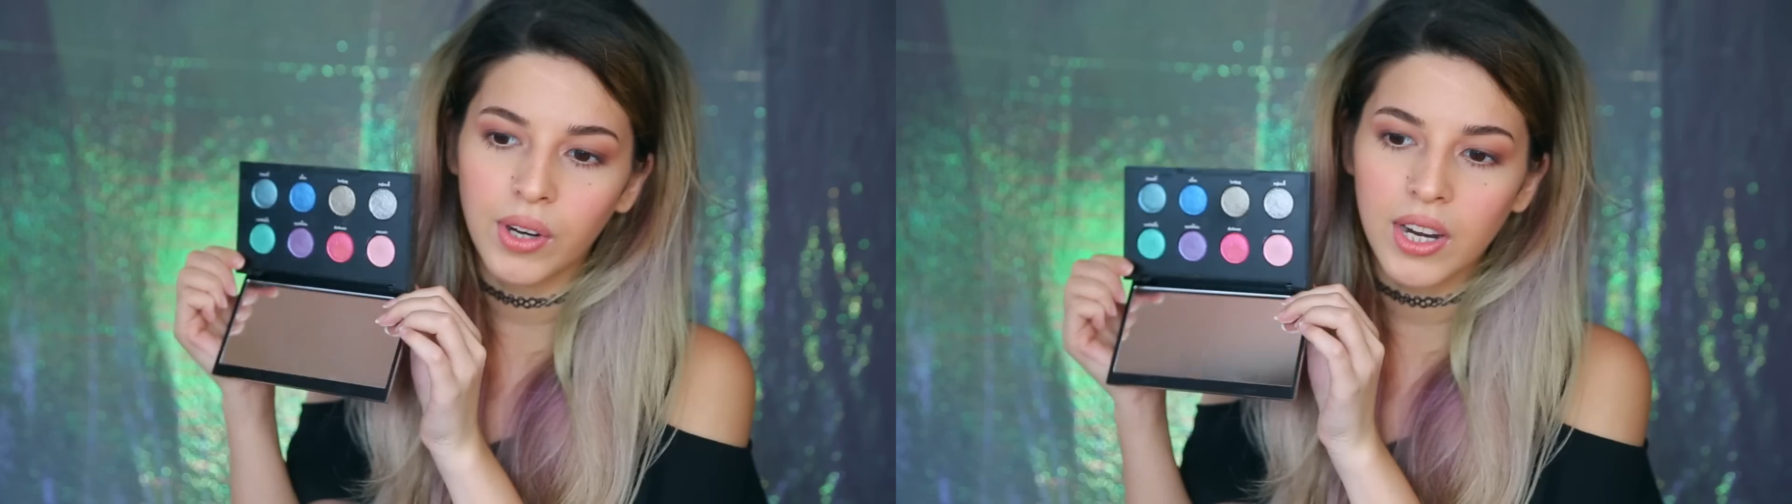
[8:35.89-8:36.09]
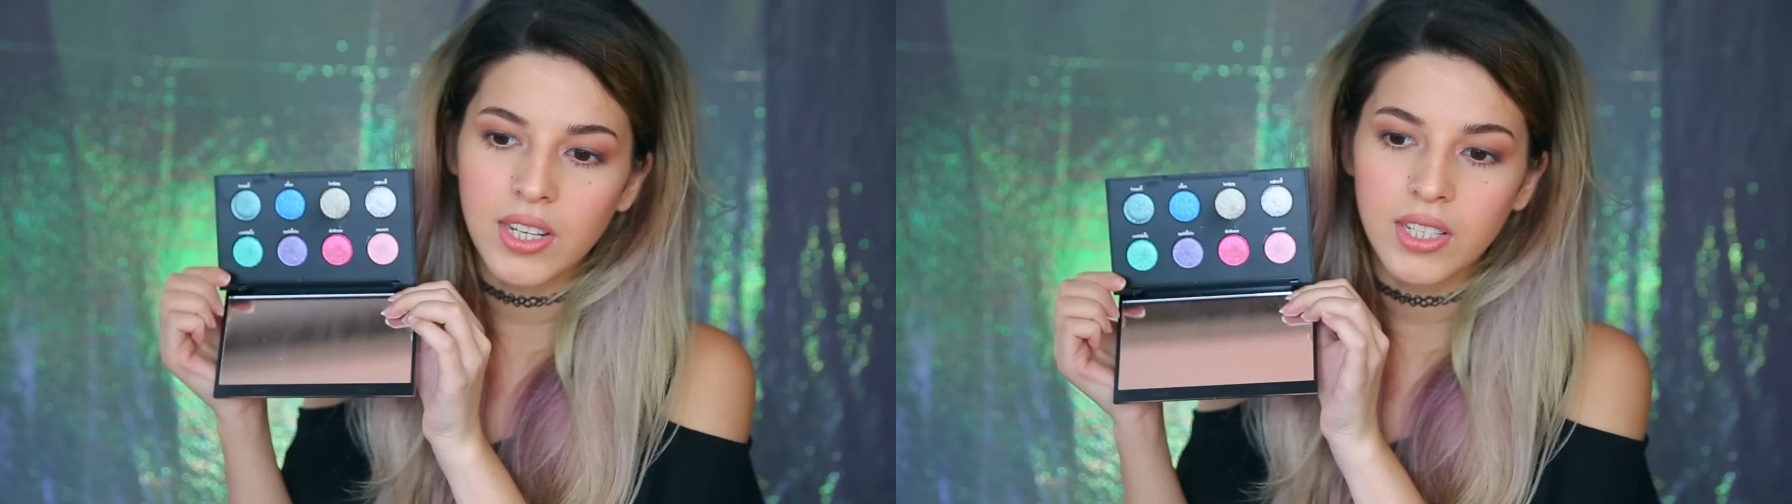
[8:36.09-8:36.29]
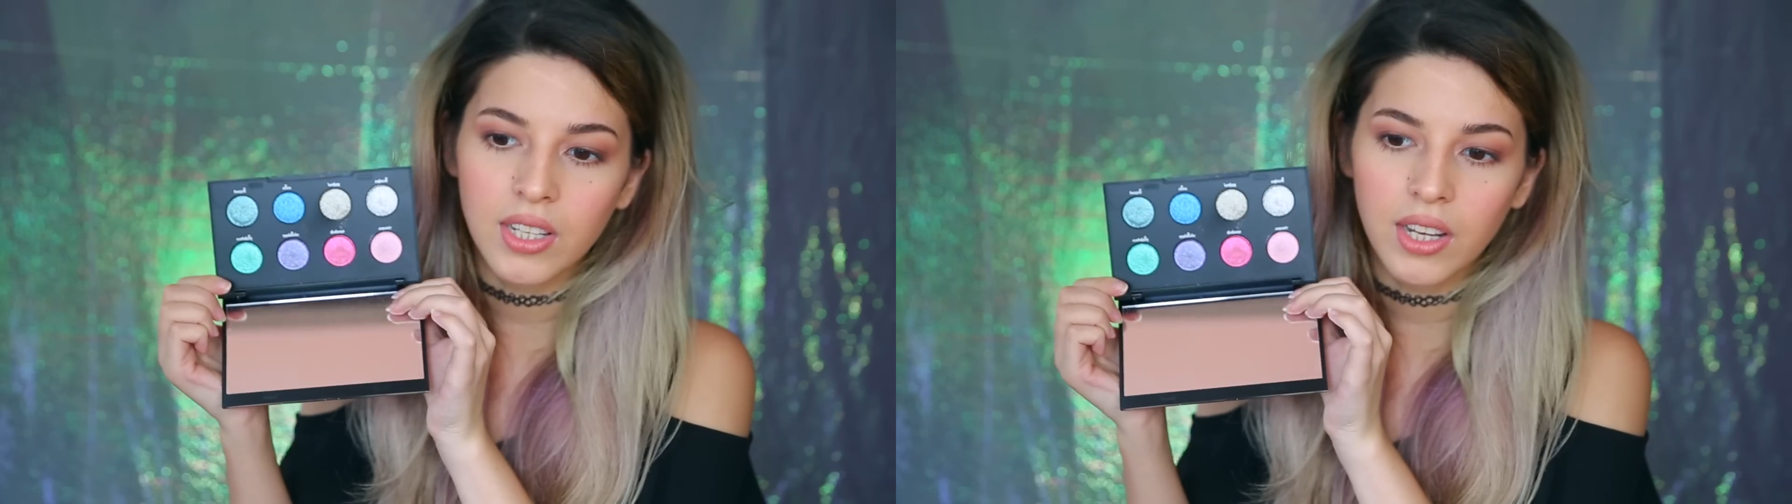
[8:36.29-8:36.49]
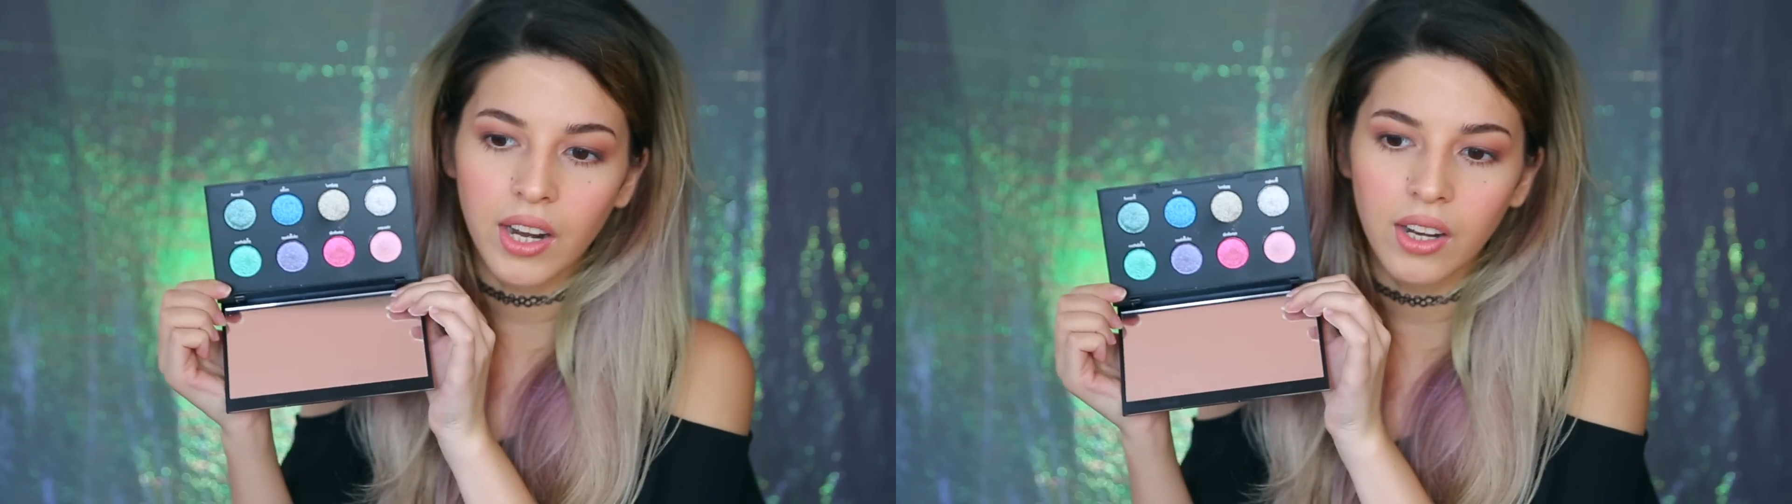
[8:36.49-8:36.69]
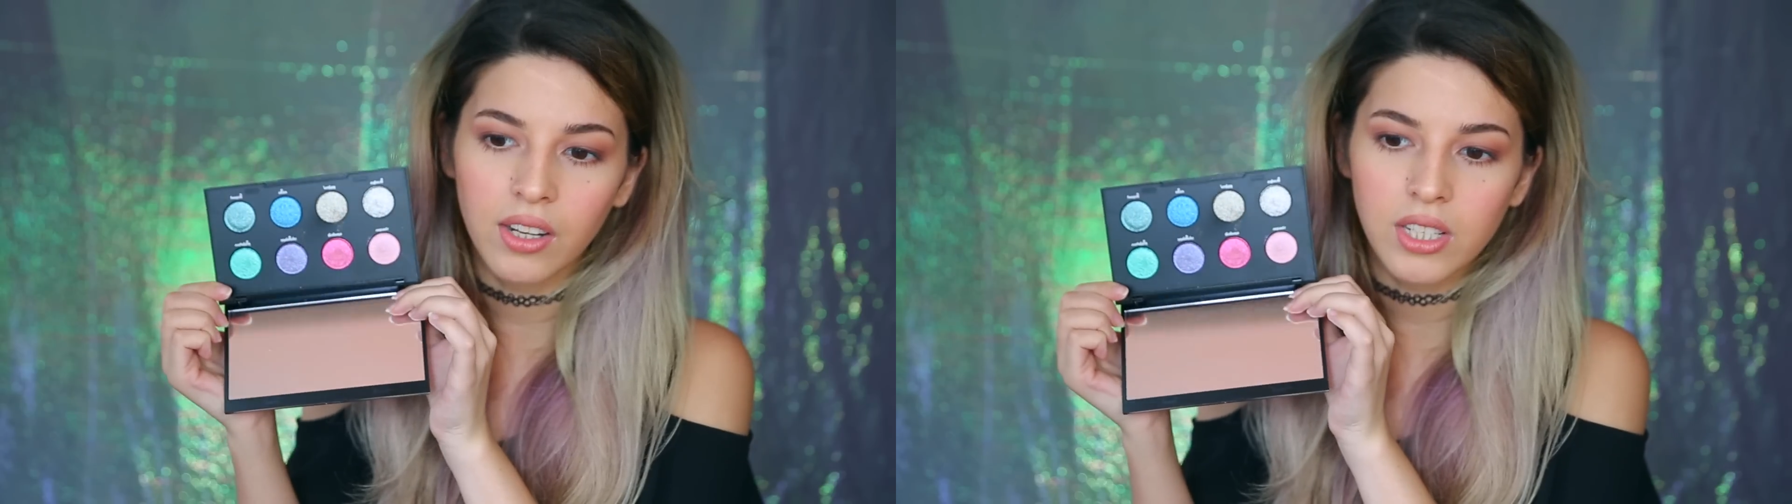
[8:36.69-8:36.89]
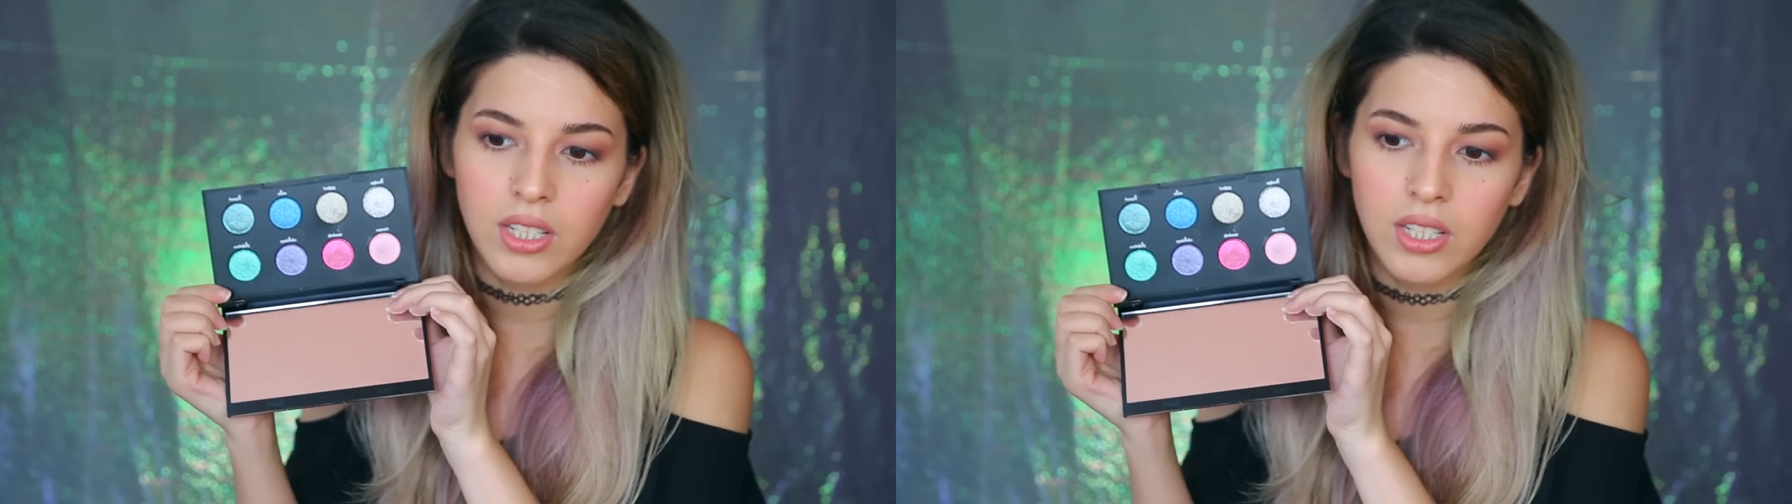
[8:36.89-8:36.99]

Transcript: guys a little